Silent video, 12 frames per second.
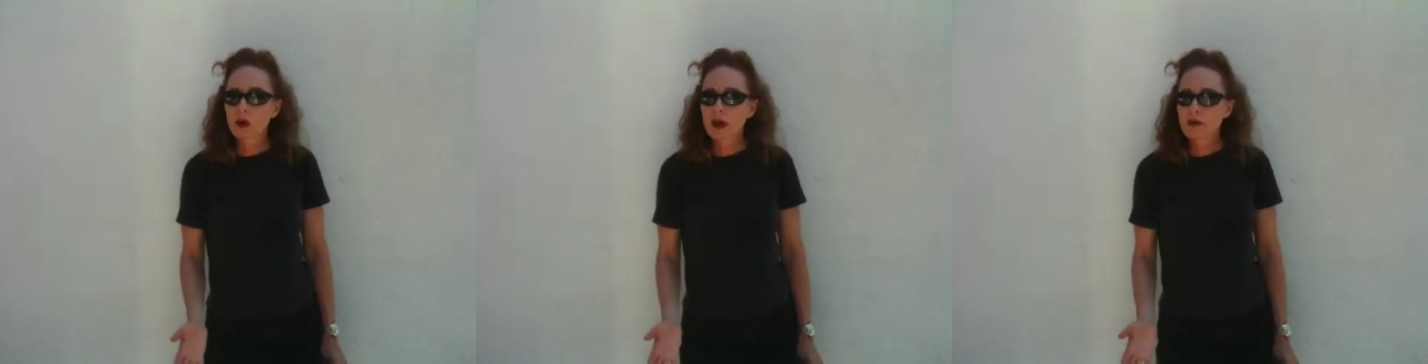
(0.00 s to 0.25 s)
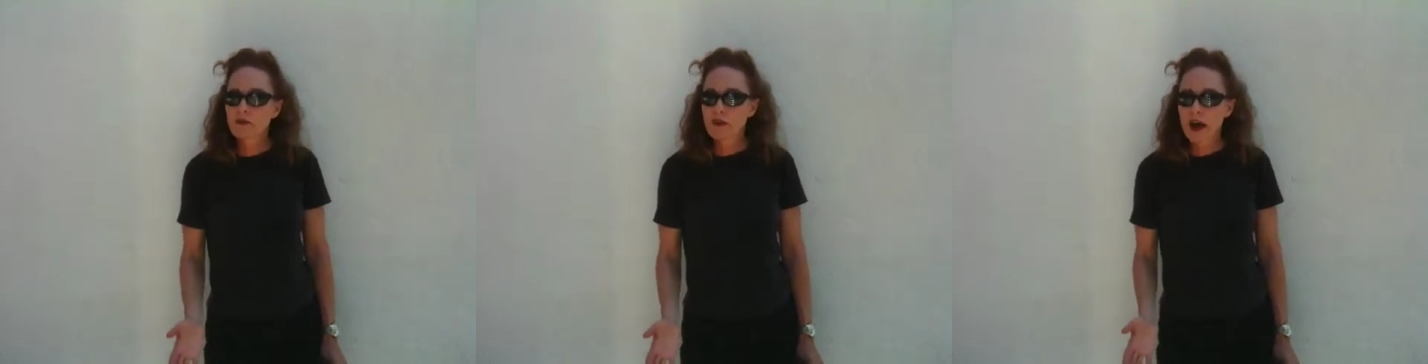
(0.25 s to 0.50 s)
what
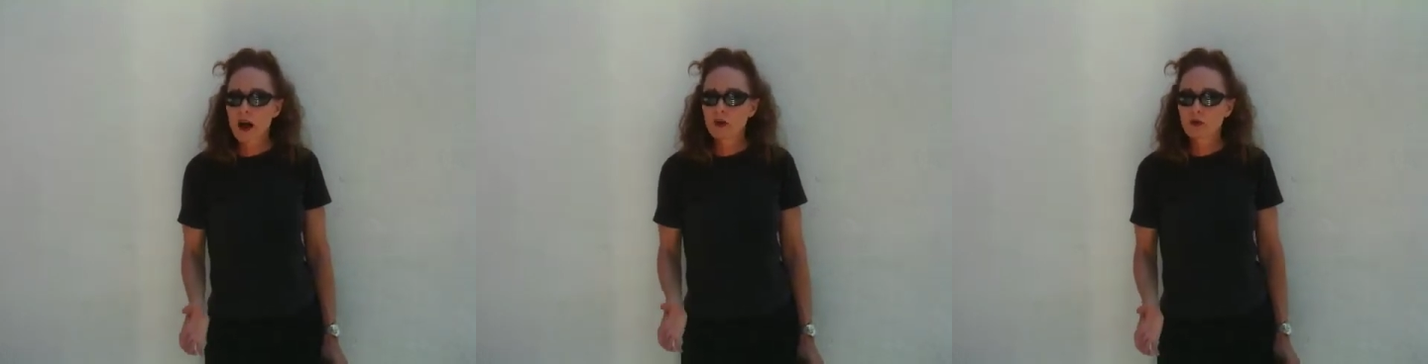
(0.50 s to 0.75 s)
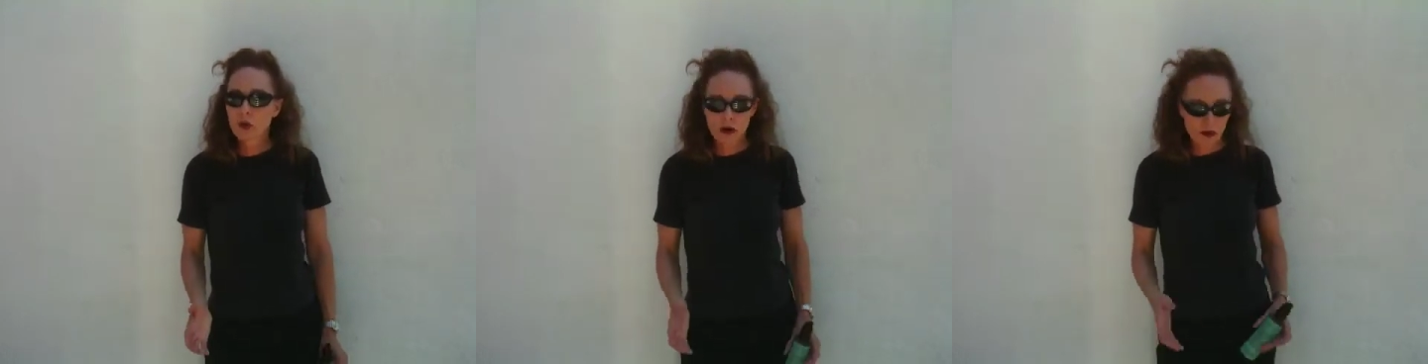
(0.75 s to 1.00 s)
I
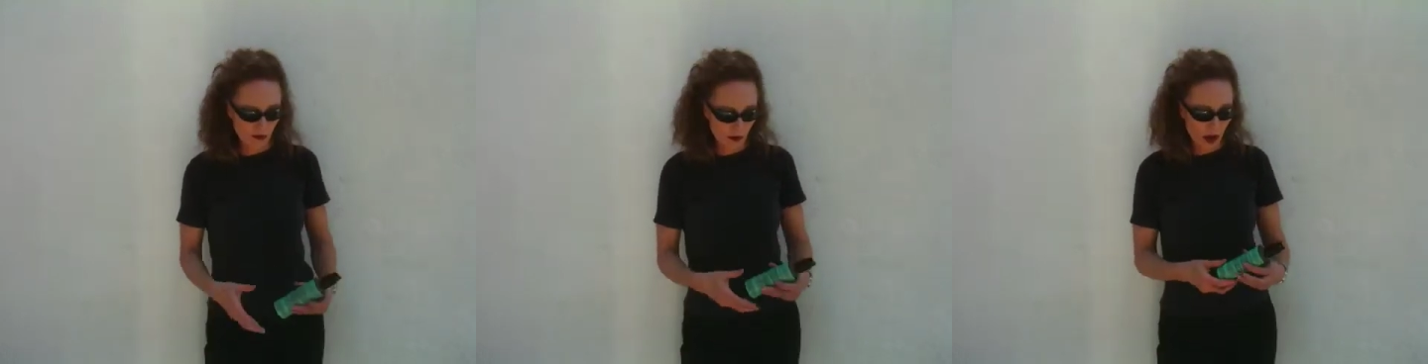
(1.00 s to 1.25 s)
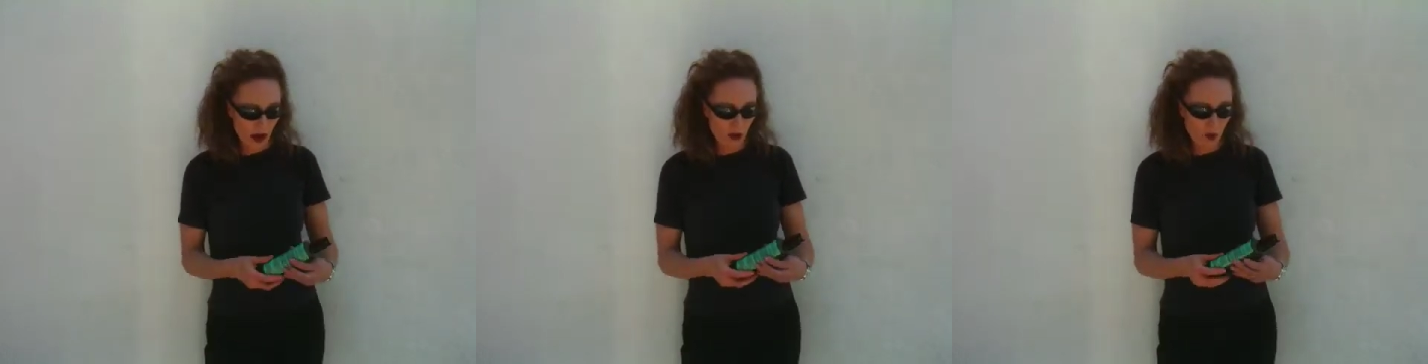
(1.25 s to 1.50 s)
found was
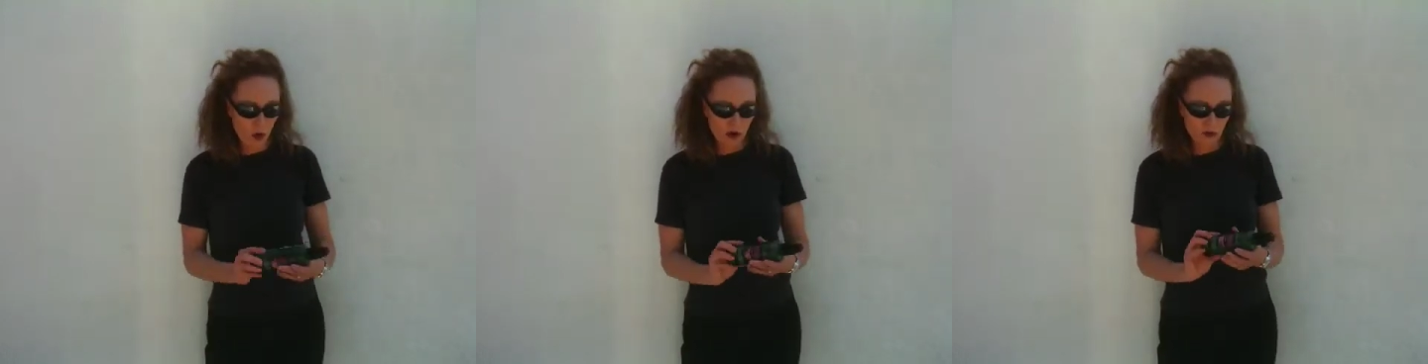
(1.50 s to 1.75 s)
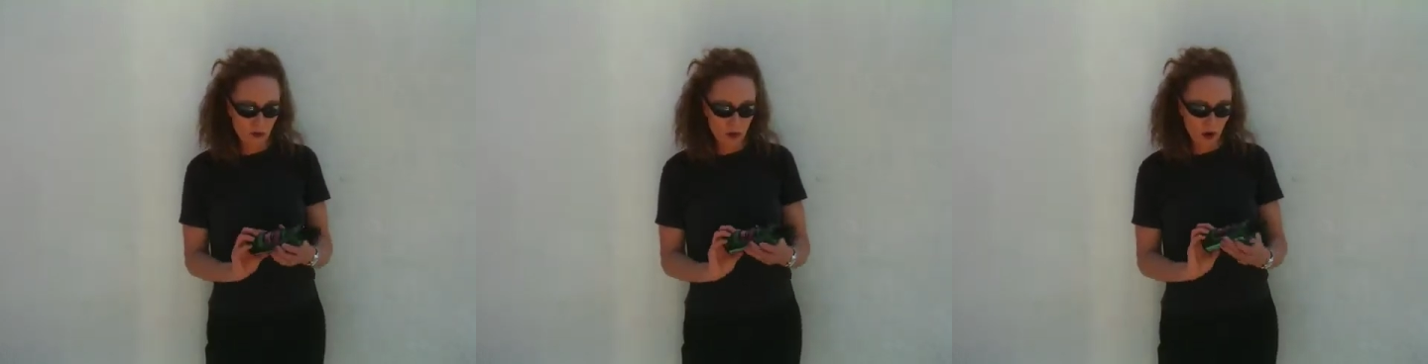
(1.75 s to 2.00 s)
a
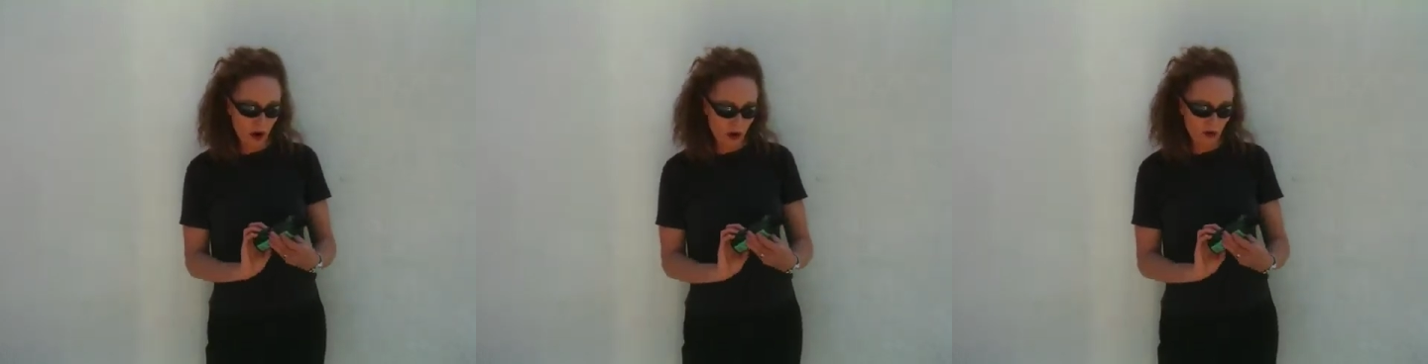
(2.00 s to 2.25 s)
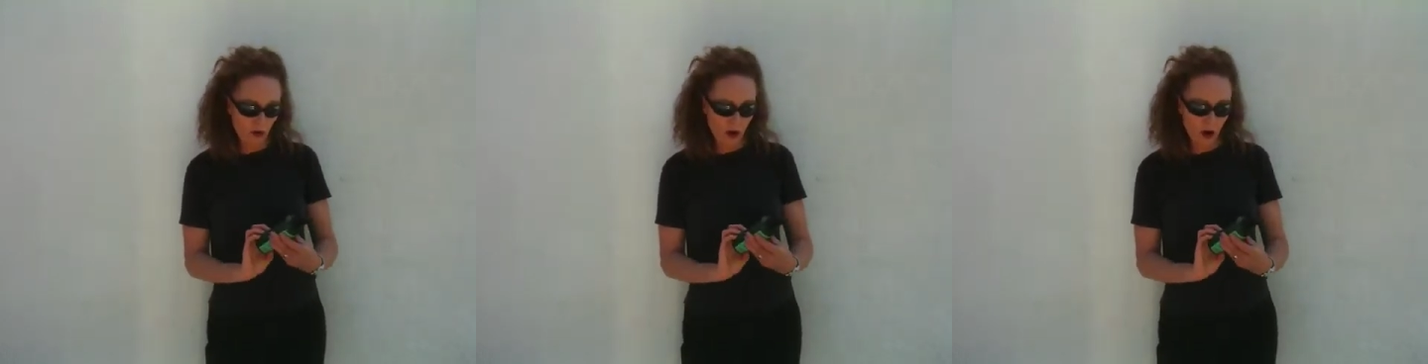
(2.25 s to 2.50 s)
wonderful
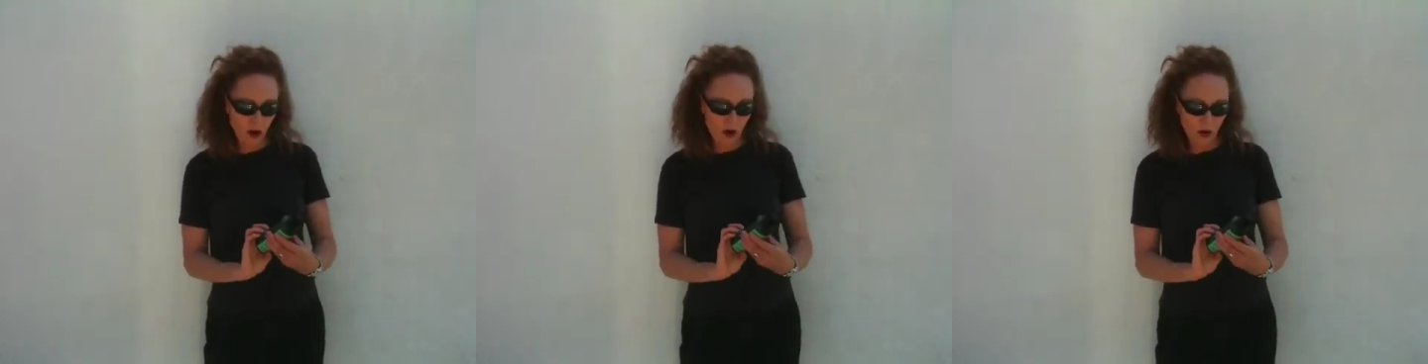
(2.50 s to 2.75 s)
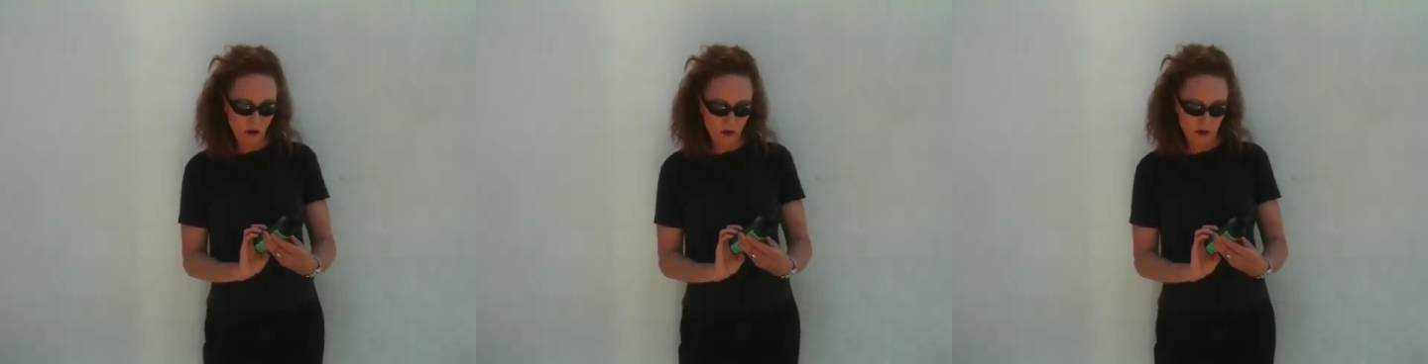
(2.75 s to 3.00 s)
product
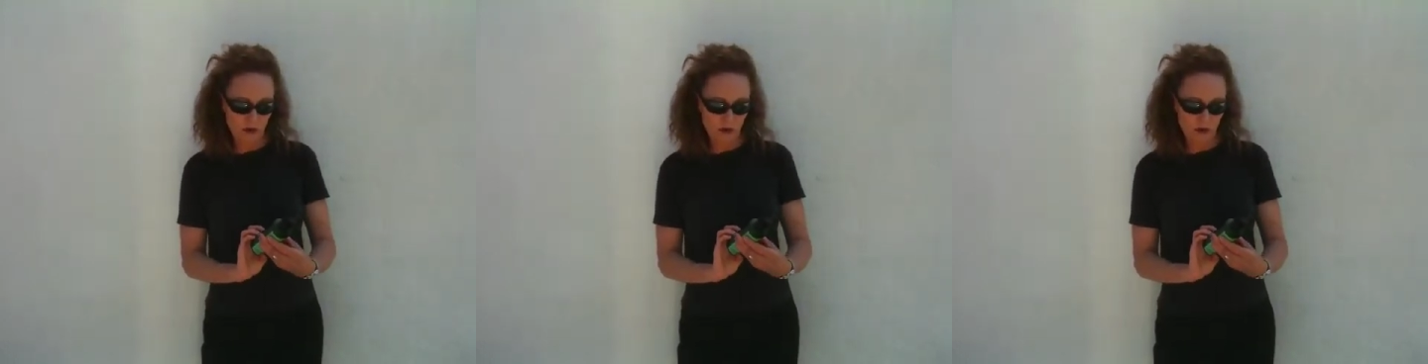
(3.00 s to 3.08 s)
called